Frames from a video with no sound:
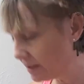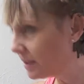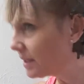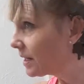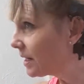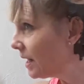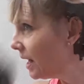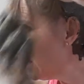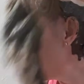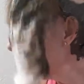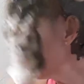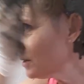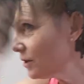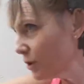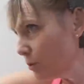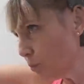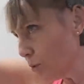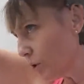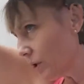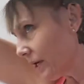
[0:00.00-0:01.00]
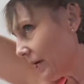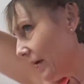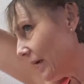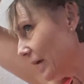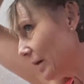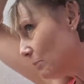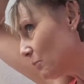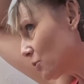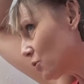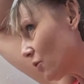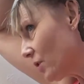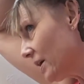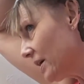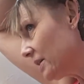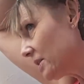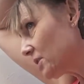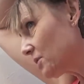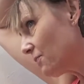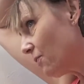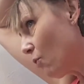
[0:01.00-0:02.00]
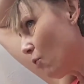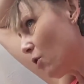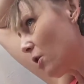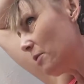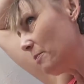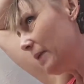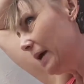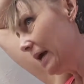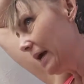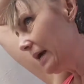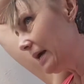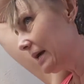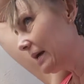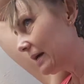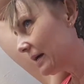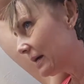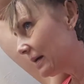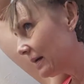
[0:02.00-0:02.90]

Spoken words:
the color will keep transforming